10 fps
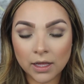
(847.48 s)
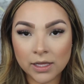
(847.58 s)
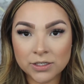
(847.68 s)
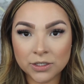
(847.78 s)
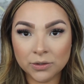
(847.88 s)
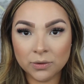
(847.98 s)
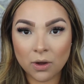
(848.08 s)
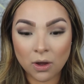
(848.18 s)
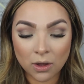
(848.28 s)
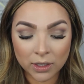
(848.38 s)
and do
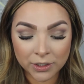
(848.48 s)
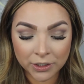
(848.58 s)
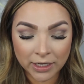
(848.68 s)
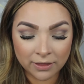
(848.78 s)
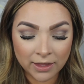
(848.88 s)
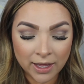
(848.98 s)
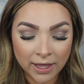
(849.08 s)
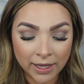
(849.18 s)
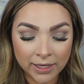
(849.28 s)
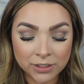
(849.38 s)
all underneath the
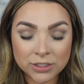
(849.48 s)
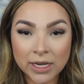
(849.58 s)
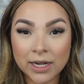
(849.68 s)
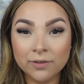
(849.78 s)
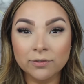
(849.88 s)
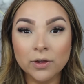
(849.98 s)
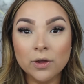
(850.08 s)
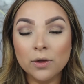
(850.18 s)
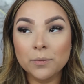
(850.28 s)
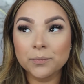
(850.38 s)
eye and just kind of
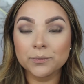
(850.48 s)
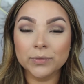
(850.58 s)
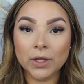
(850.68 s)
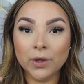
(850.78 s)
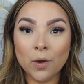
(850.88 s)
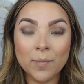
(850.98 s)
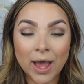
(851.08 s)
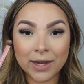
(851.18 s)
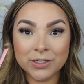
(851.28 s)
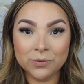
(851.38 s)
go
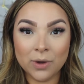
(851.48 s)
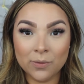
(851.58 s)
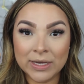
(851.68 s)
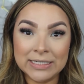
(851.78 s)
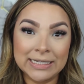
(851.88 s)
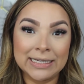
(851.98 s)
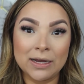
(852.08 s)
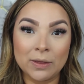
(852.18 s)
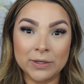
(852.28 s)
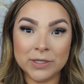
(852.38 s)
back to what we did
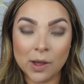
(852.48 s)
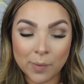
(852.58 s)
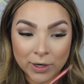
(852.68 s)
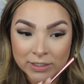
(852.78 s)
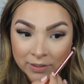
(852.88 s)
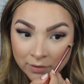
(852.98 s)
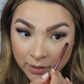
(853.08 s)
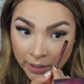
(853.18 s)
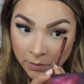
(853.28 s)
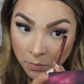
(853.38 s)
on the top parts of the
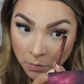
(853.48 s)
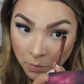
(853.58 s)
lid.